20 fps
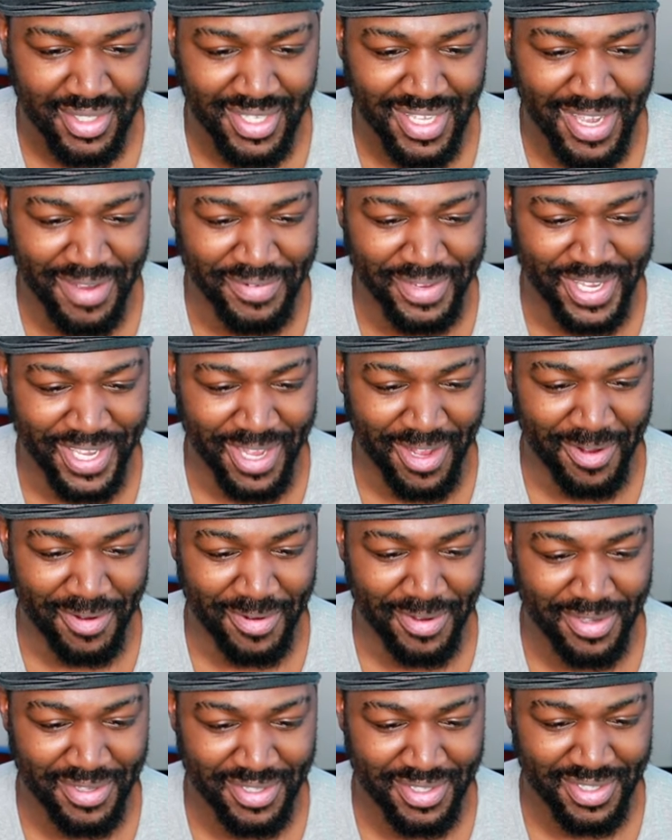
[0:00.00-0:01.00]
There we
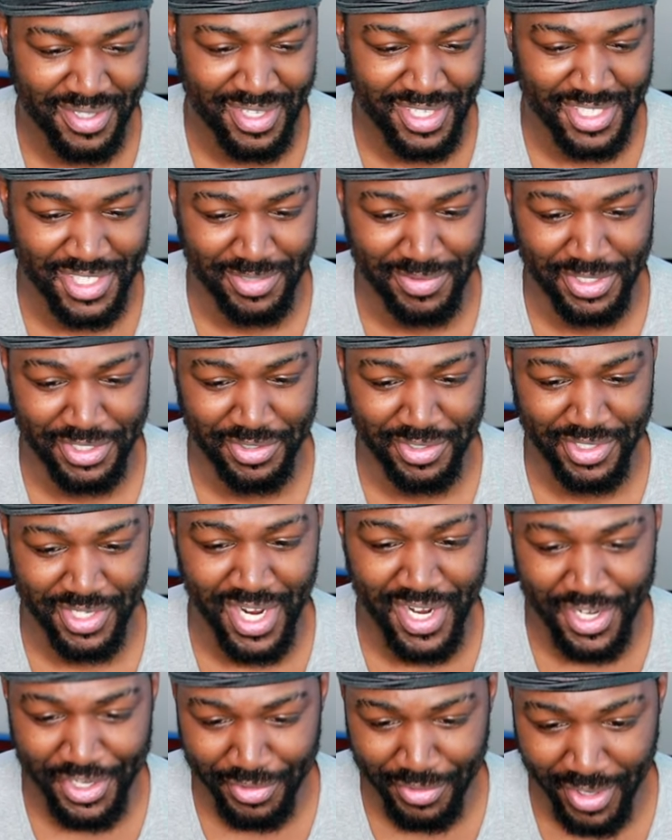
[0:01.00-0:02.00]
go. This is what you were
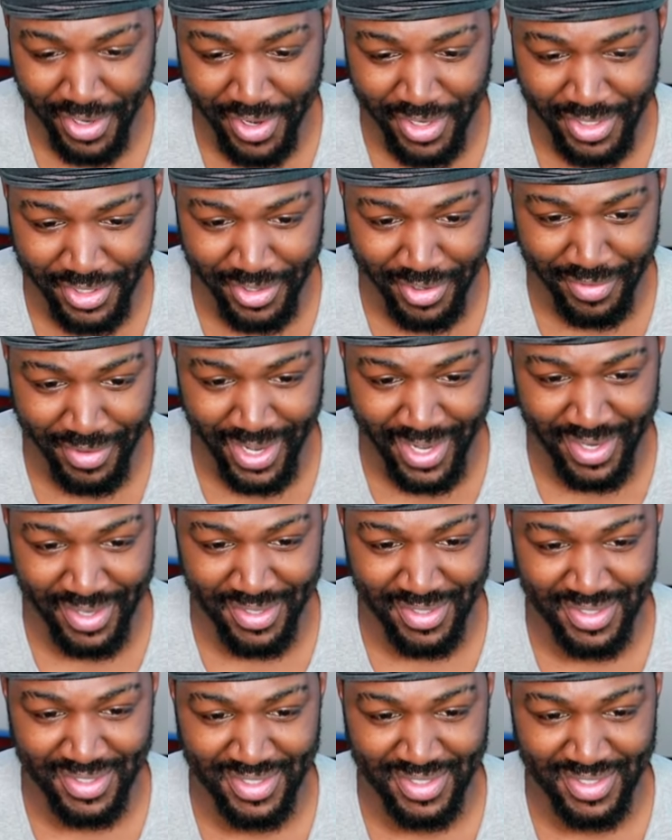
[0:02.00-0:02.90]
trying to do earlier, right?